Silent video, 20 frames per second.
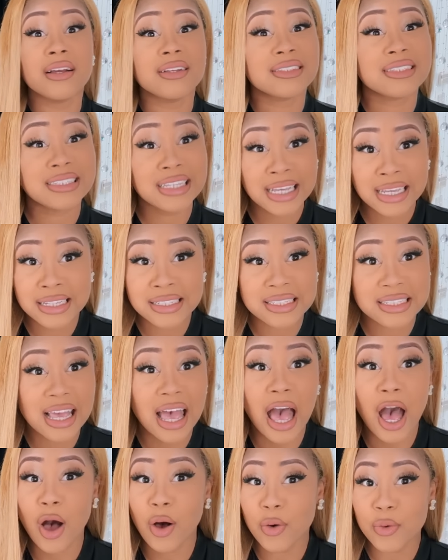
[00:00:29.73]
sis,
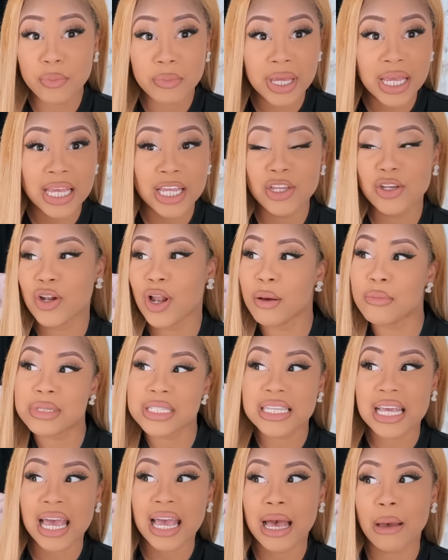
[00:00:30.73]
help me, you know what I'm
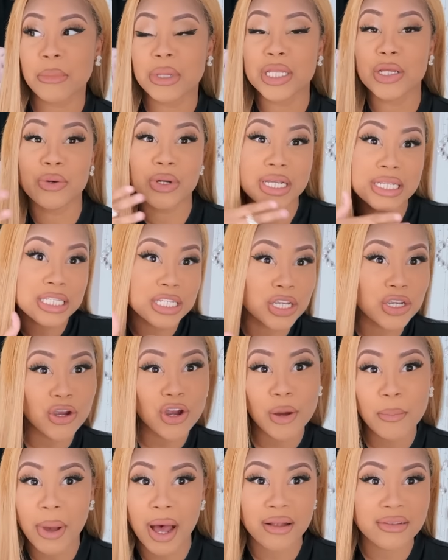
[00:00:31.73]
saying? I'm a little
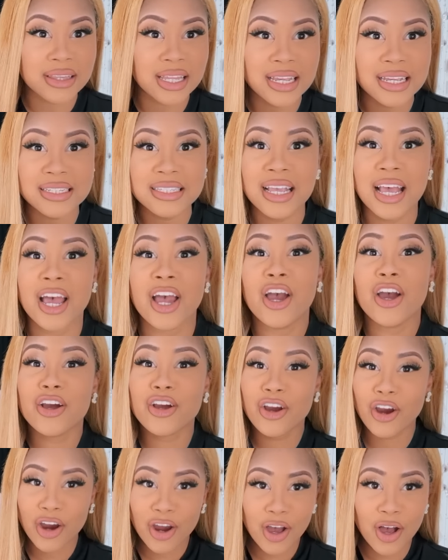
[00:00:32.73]
insecure about this.
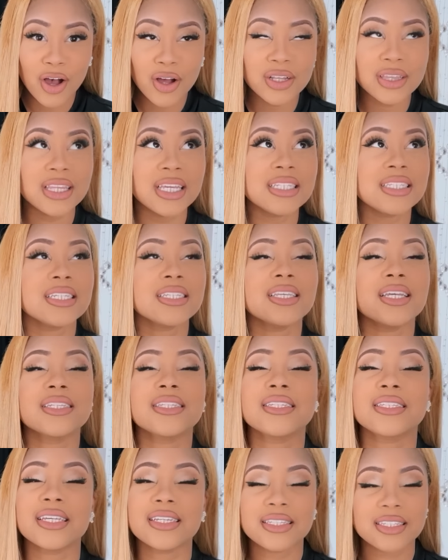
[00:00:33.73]
Girl, this is a
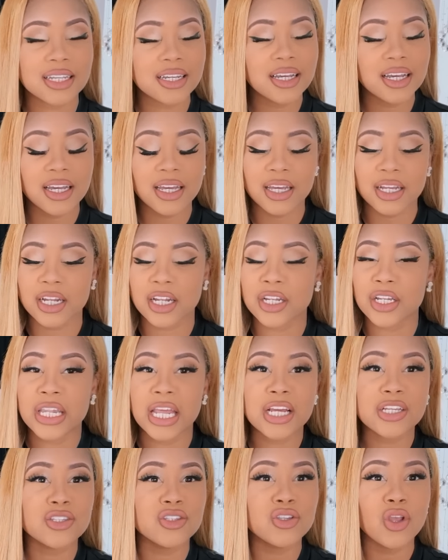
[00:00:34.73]
sisterhood.
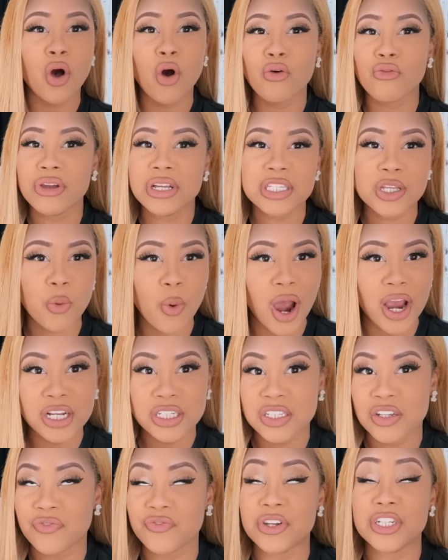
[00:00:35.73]
There's no reason why you
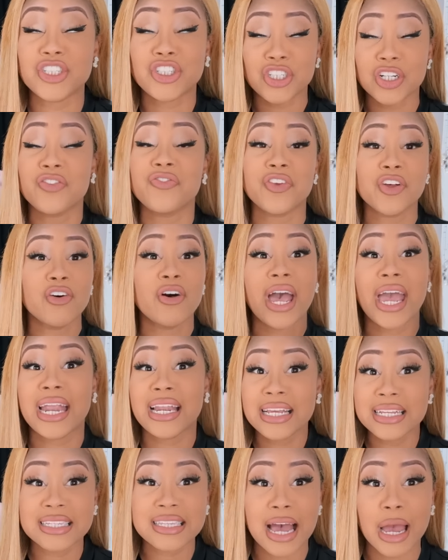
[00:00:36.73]
should feel
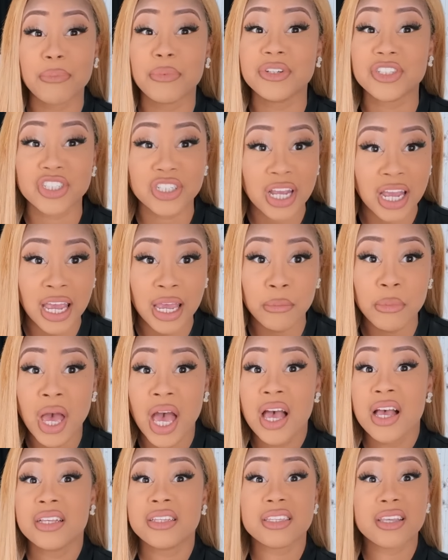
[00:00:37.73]
any type of shame.
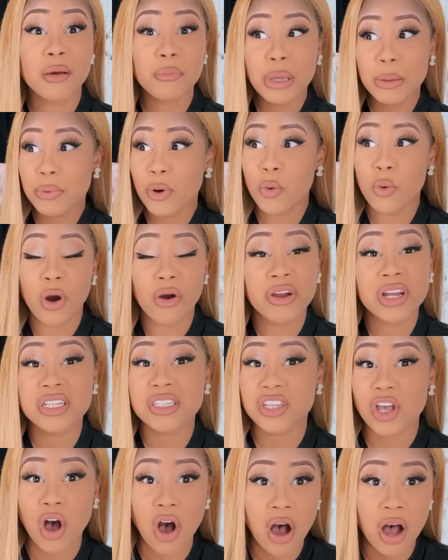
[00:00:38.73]
Some people weren't
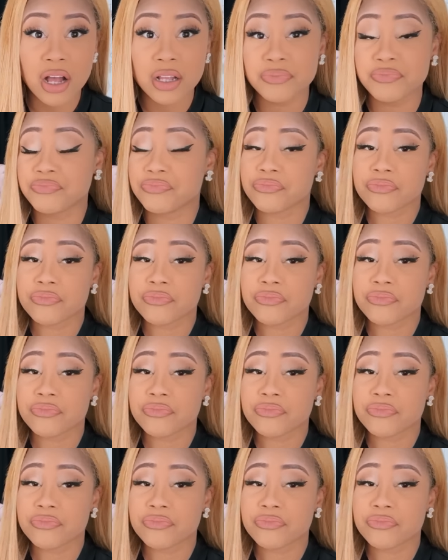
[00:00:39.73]
taught.